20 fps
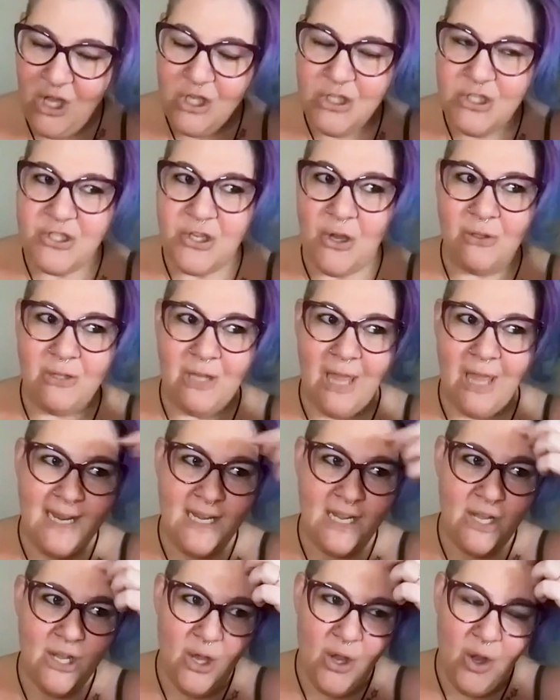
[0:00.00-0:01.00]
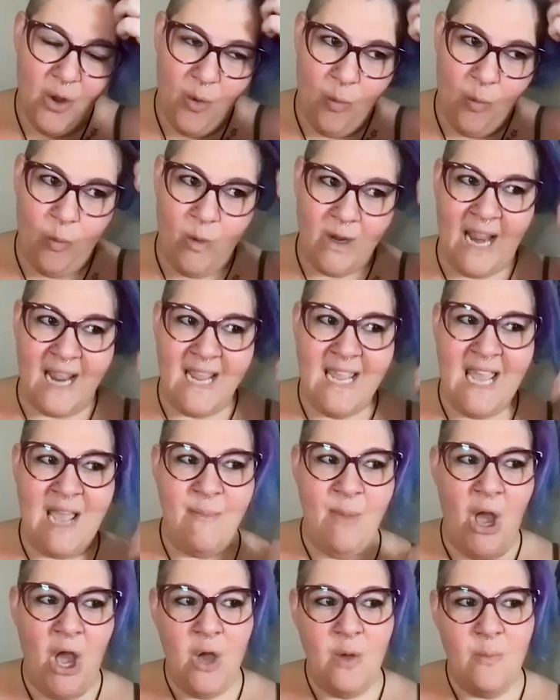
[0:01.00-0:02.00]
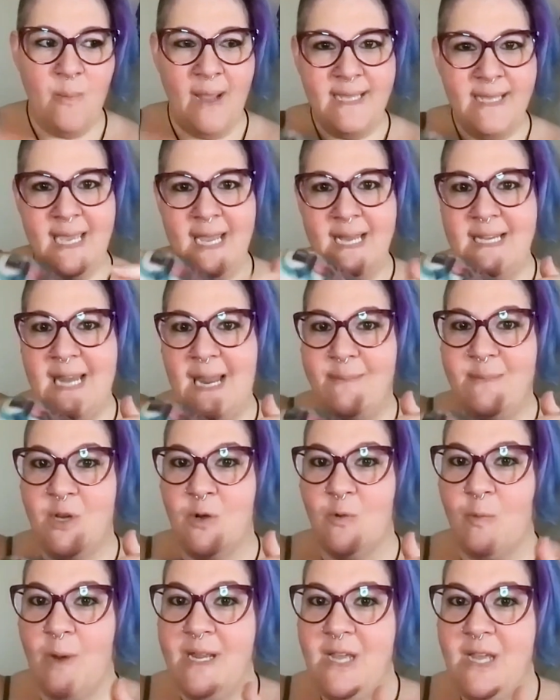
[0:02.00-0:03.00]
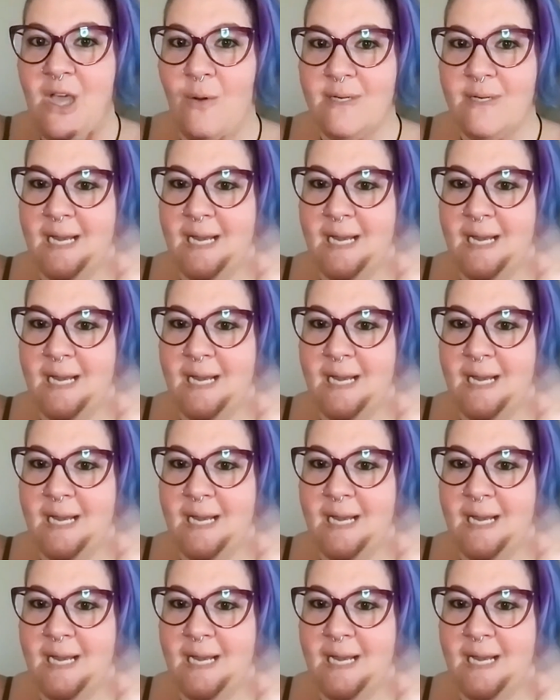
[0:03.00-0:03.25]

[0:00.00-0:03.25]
So like when I came home, my kid named it Ringo.